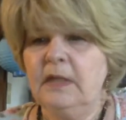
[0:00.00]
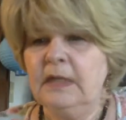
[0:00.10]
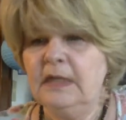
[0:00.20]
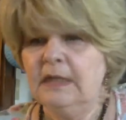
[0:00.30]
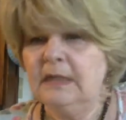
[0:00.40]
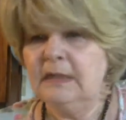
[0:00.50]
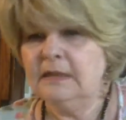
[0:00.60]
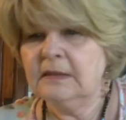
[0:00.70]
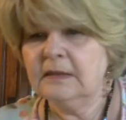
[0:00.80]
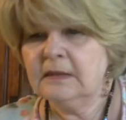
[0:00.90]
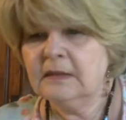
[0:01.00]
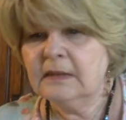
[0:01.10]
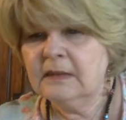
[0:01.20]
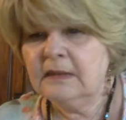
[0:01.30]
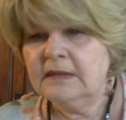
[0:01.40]
And
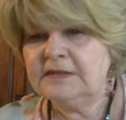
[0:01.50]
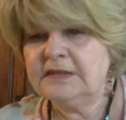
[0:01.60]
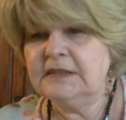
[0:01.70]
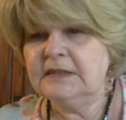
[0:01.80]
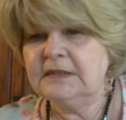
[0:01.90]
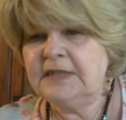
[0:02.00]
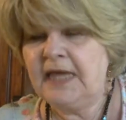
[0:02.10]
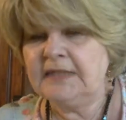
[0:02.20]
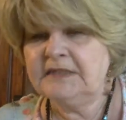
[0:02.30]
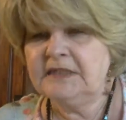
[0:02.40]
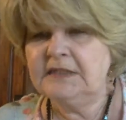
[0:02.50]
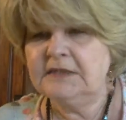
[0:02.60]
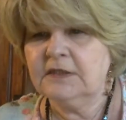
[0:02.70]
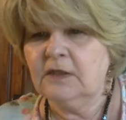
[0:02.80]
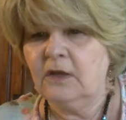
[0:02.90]
is it
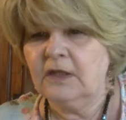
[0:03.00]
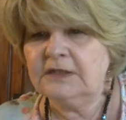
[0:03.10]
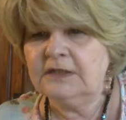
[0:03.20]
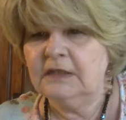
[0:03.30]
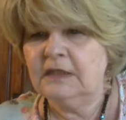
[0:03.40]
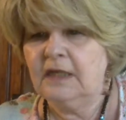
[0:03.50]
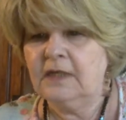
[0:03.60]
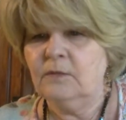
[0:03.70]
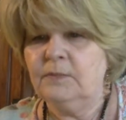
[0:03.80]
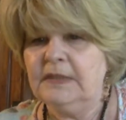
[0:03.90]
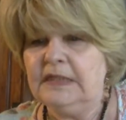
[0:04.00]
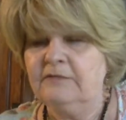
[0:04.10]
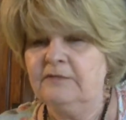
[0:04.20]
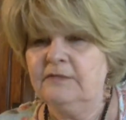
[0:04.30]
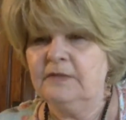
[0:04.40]
Tatsy's Closet? I don't
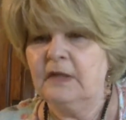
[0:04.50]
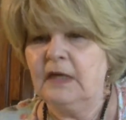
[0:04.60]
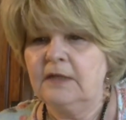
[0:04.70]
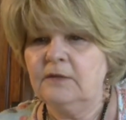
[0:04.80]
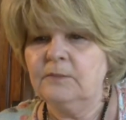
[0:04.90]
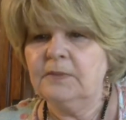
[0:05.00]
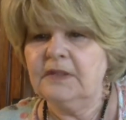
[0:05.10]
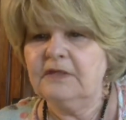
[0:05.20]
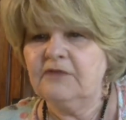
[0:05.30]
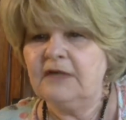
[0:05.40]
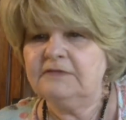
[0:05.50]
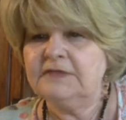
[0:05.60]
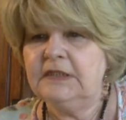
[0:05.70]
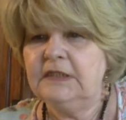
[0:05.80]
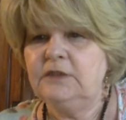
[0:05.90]
believe
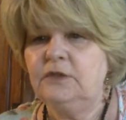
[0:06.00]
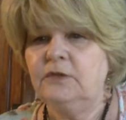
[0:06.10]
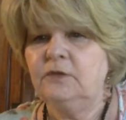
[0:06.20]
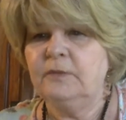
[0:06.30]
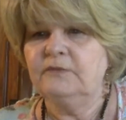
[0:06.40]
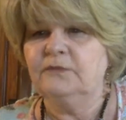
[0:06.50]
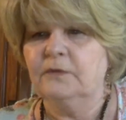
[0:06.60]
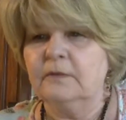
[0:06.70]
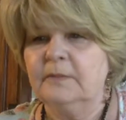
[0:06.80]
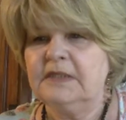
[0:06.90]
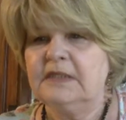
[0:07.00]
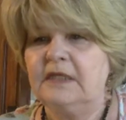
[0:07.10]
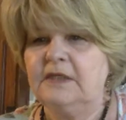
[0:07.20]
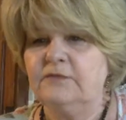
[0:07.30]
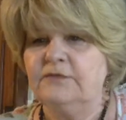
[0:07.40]
I've seen you before, but
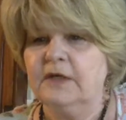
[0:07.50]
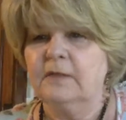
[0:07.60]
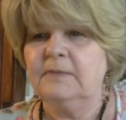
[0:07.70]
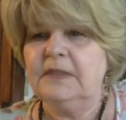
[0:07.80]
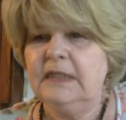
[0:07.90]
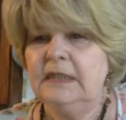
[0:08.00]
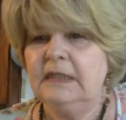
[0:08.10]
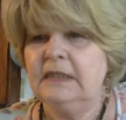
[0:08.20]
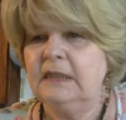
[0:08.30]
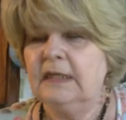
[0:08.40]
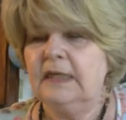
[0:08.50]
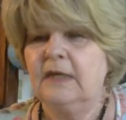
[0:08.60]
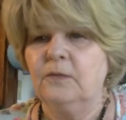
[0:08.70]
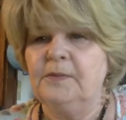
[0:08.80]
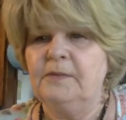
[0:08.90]
thank you for coming in.
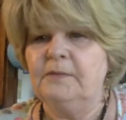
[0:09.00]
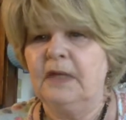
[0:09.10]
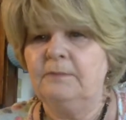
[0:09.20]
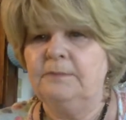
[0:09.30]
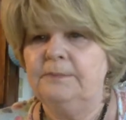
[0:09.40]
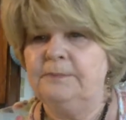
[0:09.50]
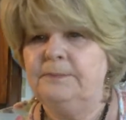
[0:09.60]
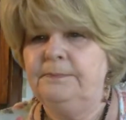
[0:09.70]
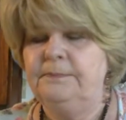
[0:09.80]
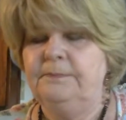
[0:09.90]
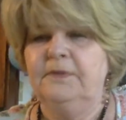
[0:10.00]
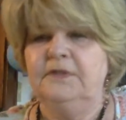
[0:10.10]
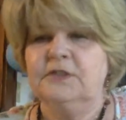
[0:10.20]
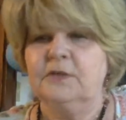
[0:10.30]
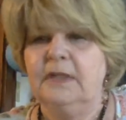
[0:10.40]
And I hope I'm not
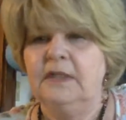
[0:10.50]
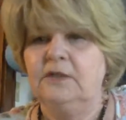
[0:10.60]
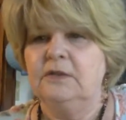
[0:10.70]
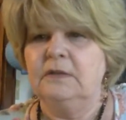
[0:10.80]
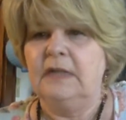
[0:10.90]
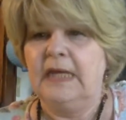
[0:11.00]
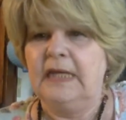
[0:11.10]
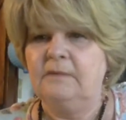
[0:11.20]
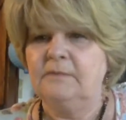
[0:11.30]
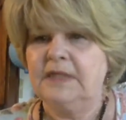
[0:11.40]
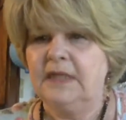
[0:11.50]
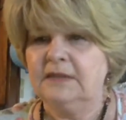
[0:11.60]
butchering your name,